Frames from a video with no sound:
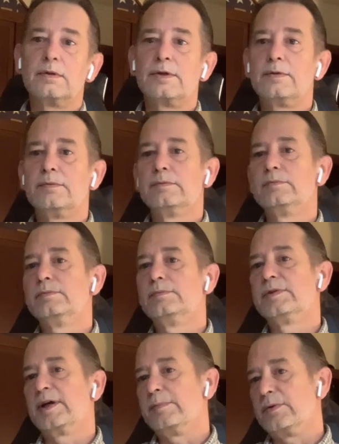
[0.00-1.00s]
you
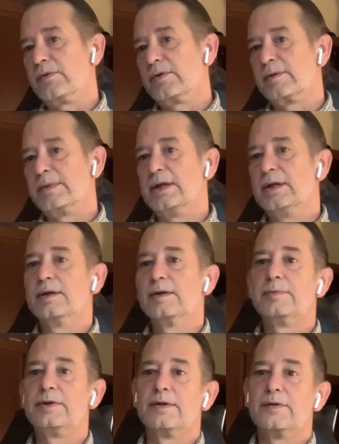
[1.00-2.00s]
typo the command,
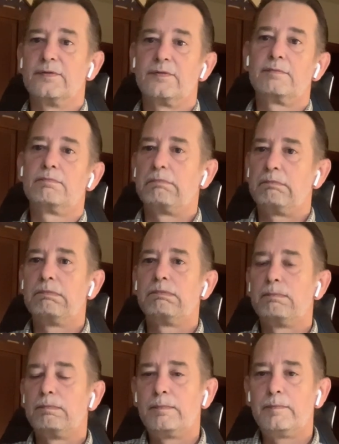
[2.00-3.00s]
because
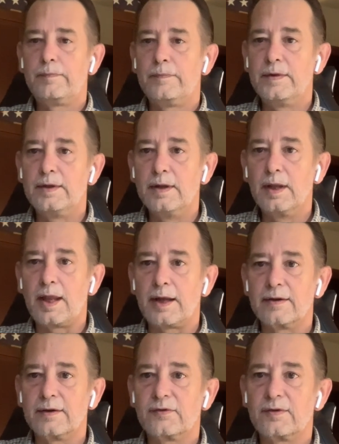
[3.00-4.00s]
a lot of
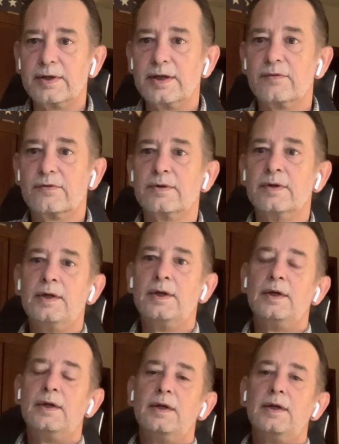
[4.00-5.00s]
these commands are
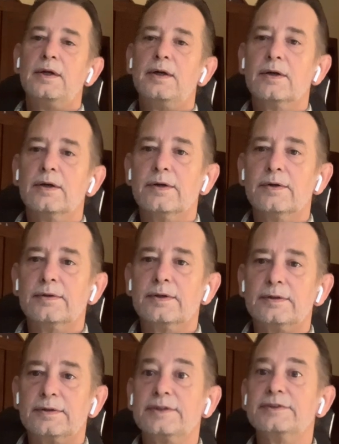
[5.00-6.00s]

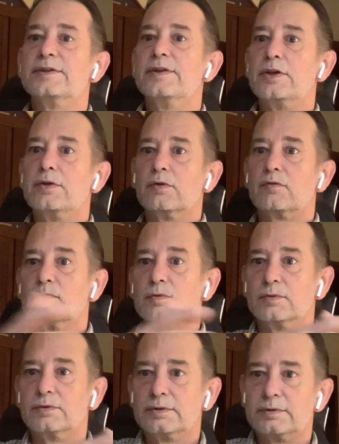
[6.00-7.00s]
at least in the Unix
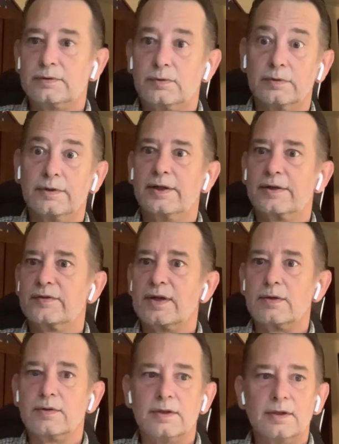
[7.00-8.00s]
world or Linux
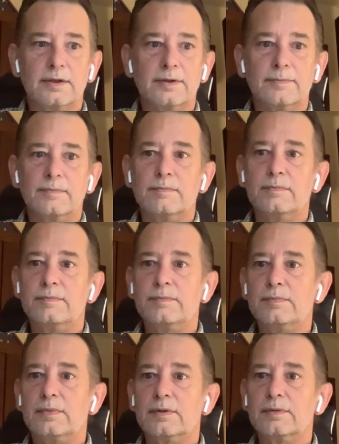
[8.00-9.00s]
now,
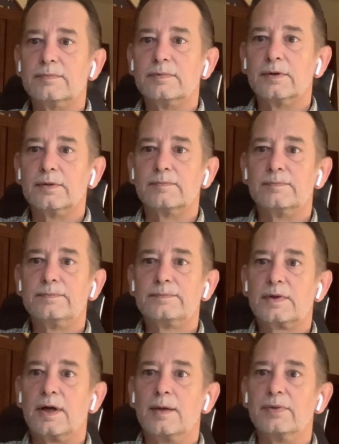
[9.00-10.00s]
are
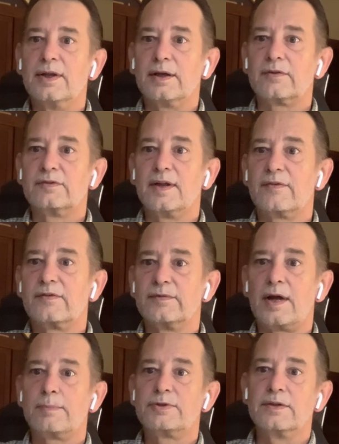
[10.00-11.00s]
complex, lots of
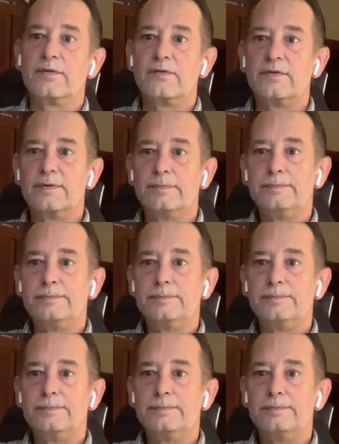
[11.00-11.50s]
options, and